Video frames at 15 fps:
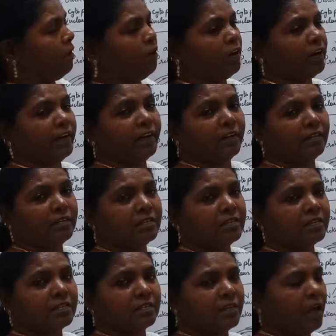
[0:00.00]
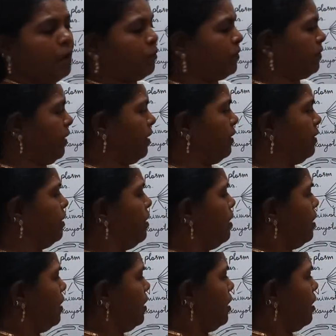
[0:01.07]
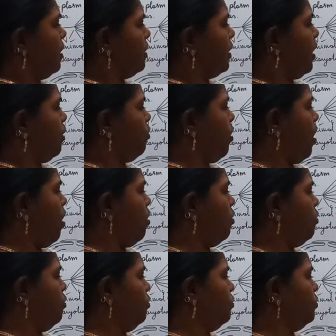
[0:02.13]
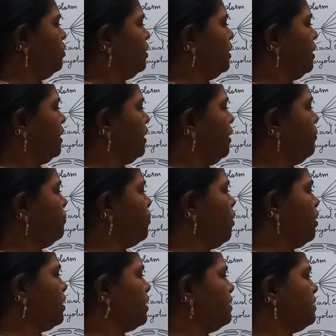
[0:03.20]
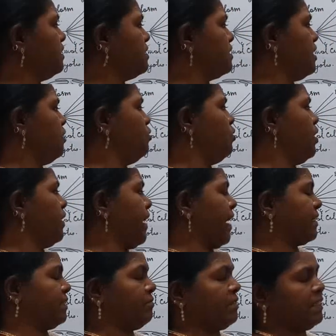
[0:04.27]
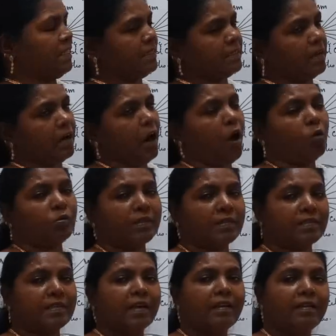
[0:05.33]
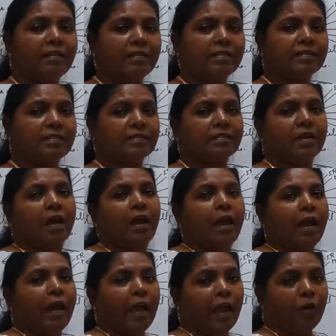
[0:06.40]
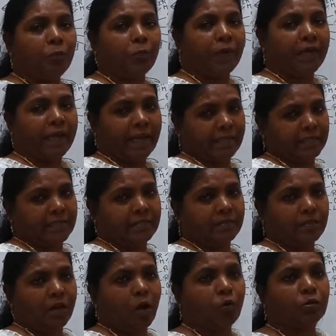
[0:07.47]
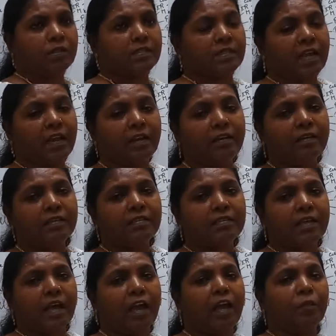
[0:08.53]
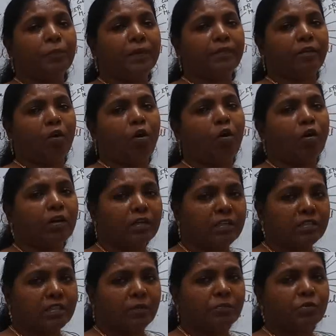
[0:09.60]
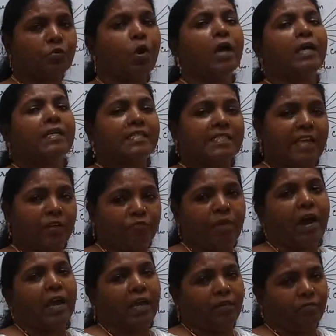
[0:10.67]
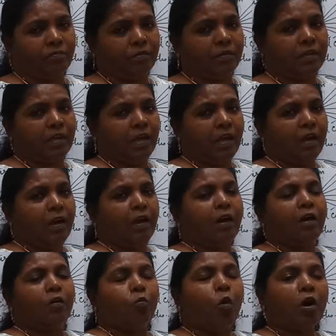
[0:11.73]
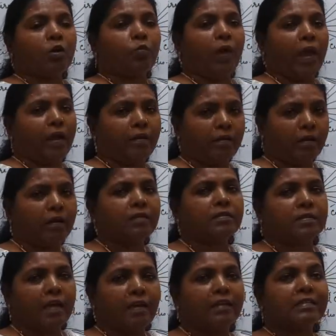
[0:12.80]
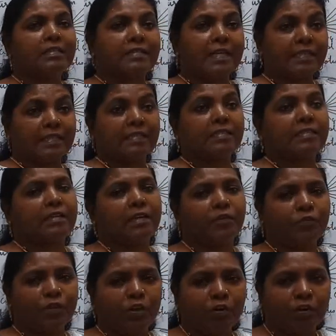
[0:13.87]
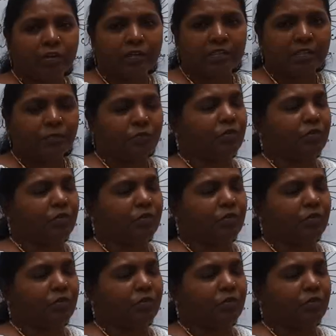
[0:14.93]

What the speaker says: organelles, everything. Now how important the cellular activities are, how the cell is helping us, how the cell is helping the organism to survive. What way and all cell is necessary for the organism to